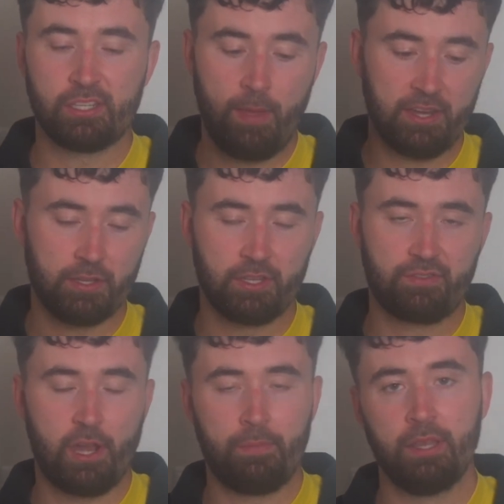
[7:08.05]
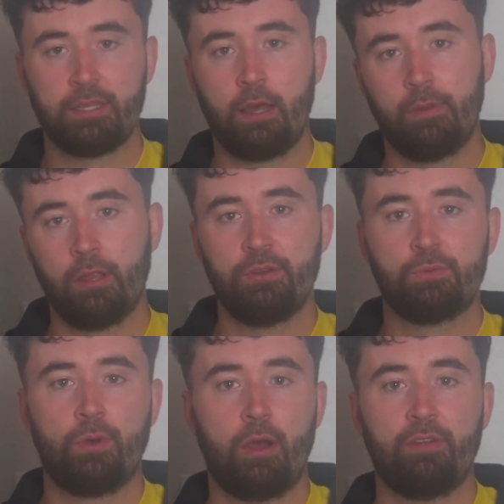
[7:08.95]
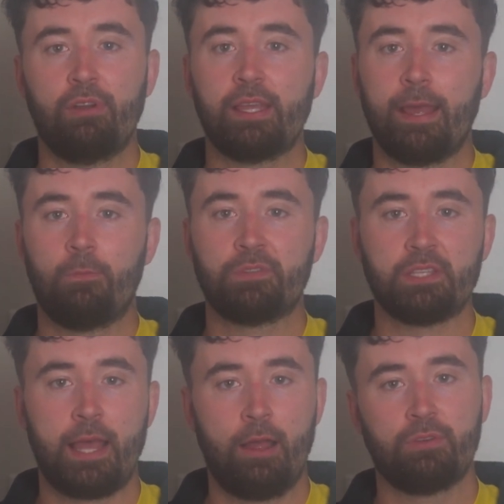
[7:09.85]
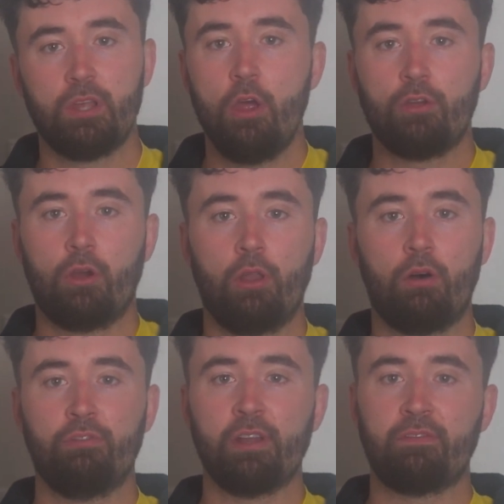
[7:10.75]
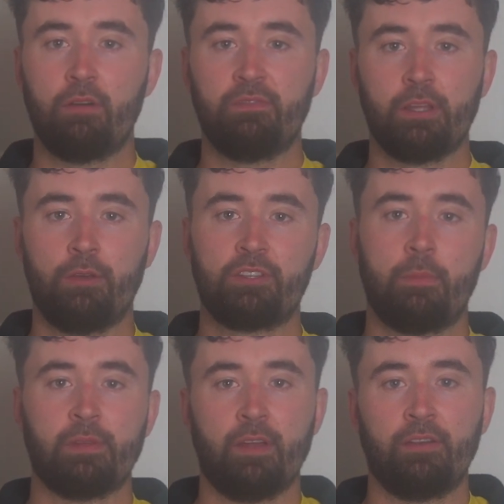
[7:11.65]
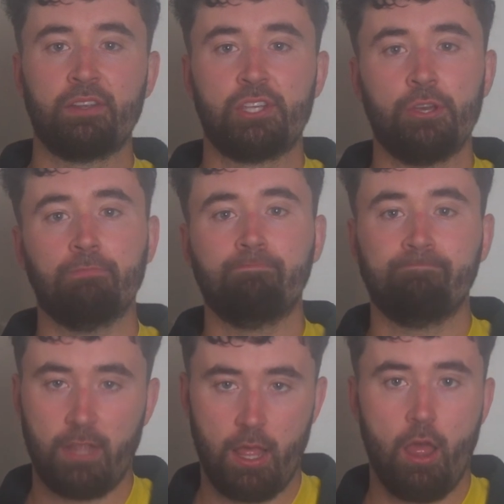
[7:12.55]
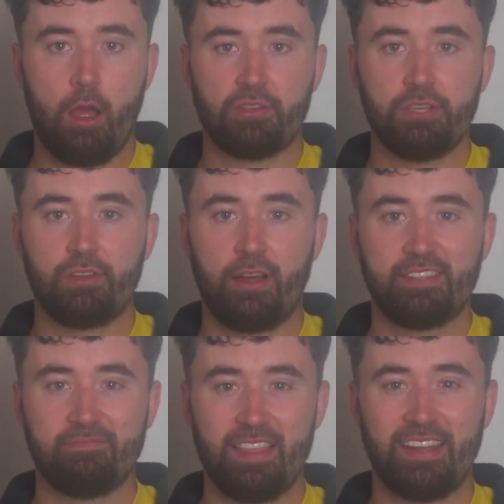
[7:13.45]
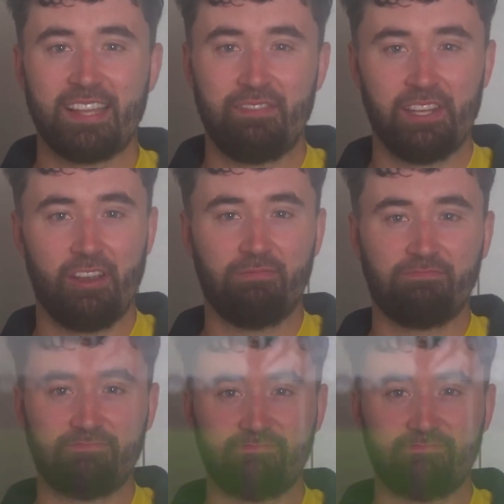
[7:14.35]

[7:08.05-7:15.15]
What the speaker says: smash that subscribe button down below as well. It really helps us out. Got a lot of really fun videos coming very soon. I'll see you guys at the next video.